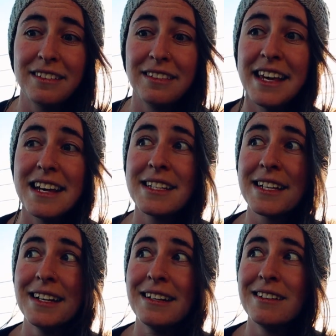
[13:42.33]
There's
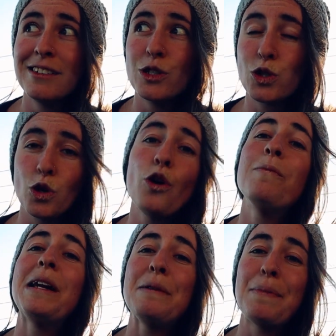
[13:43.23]
so
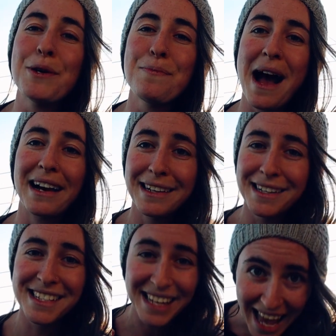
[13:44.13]
many pill
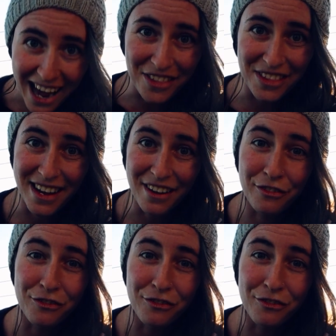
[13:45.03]
packets out there